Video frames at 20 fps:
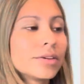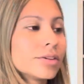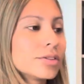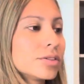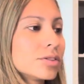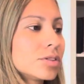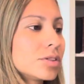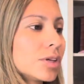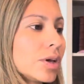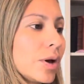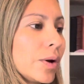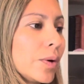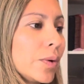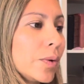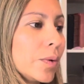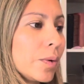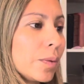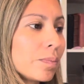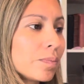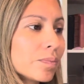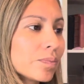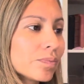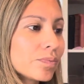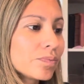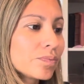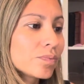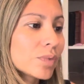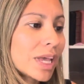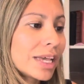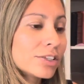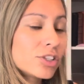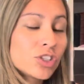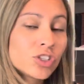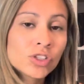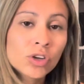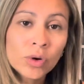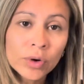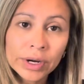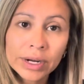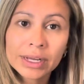So
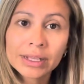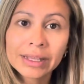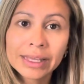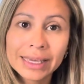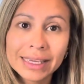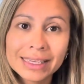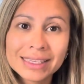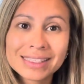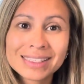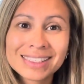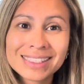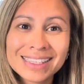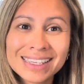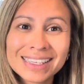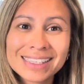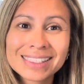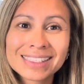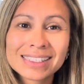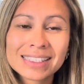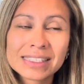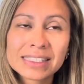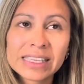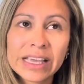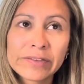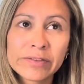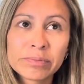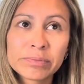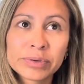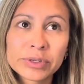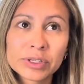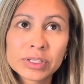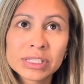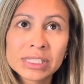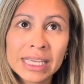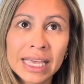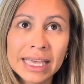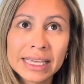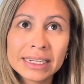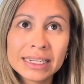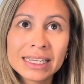historically, 6 to
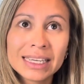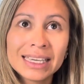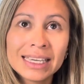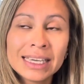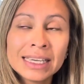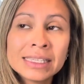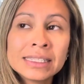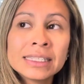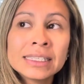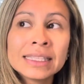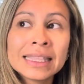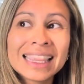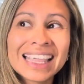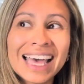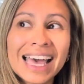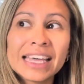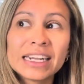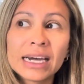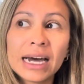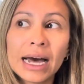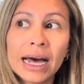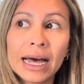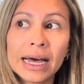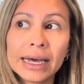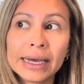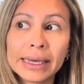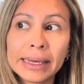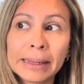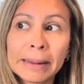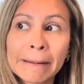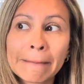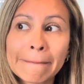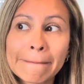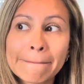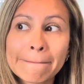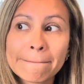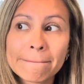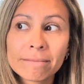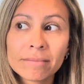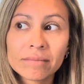7% isn't that high.
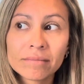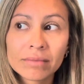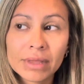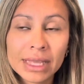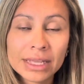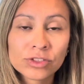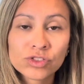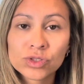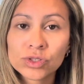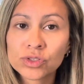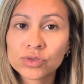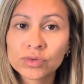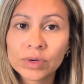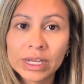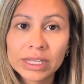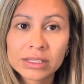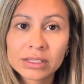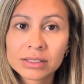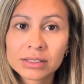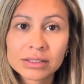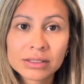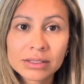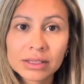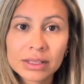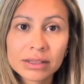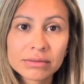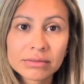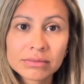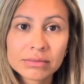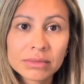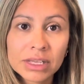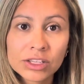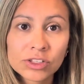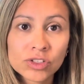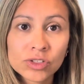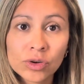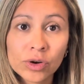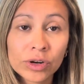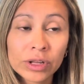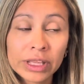Interest rates
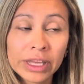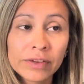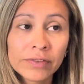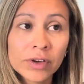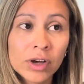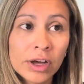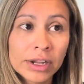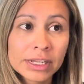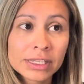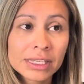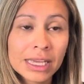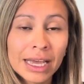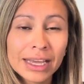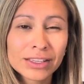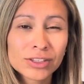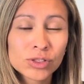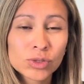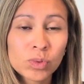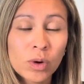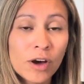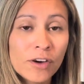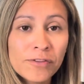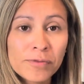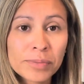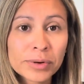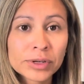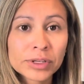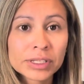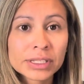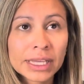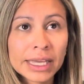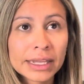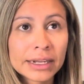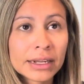historically have gone as high as 12%.